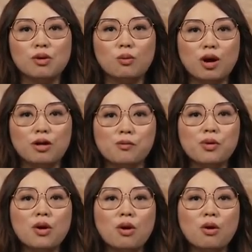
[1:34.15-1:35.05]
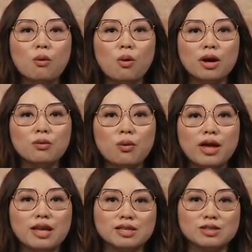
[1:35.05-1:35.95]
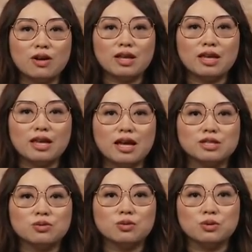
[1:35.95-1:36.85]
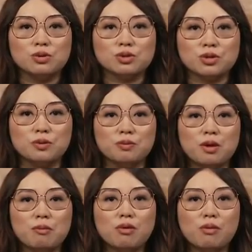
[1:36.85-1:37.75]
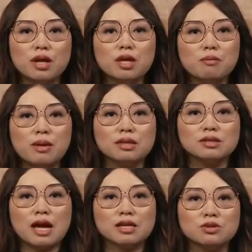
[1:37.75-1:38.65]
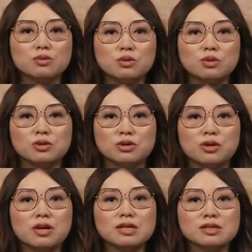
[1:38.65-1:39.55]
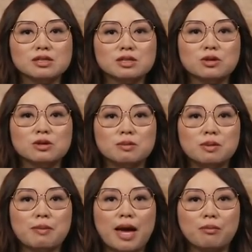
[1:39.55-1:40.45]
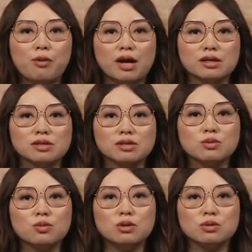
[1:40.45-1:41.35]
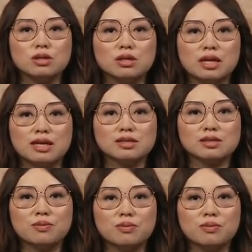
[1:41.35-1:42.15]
Well, one way is logging in as the root user, but running commands as the root user is considered to be bad practice when using Linux.